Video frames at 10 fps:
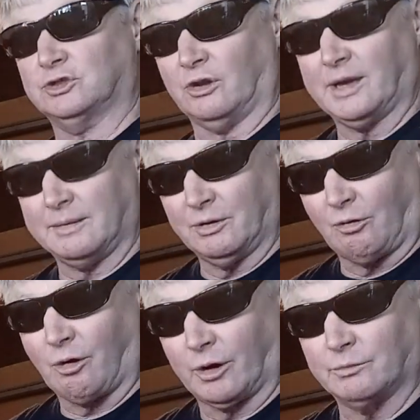Don't get me
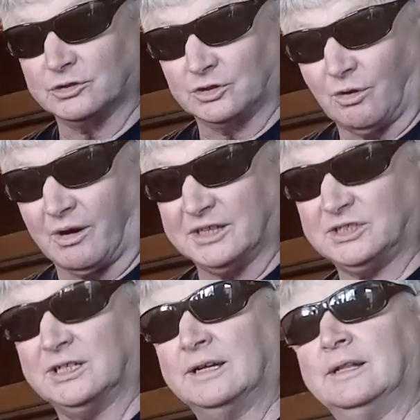wrong, it was
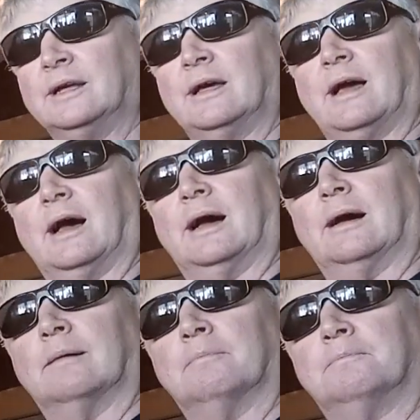nice.
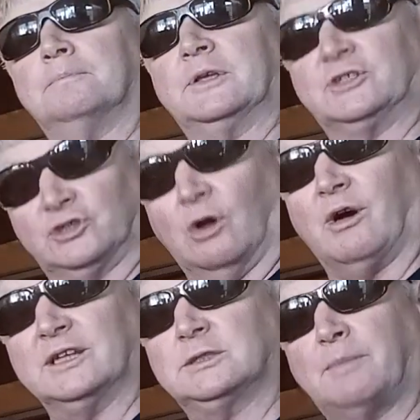It's
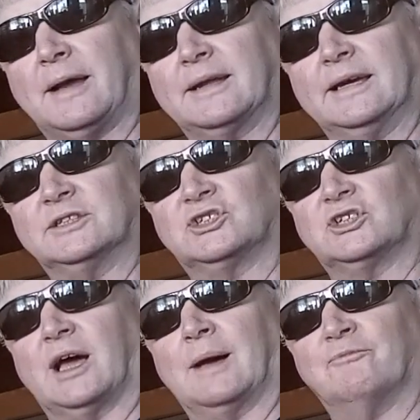nice, but
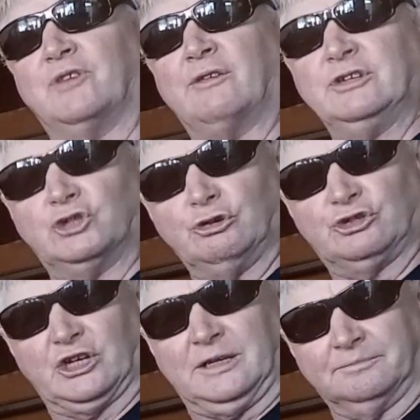it's very
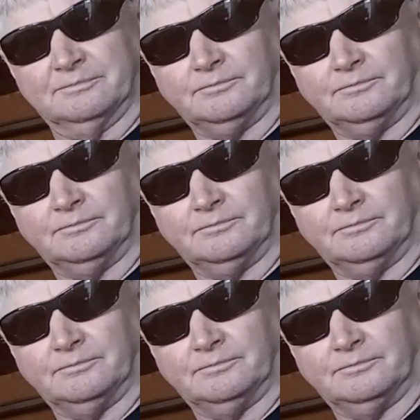juicy.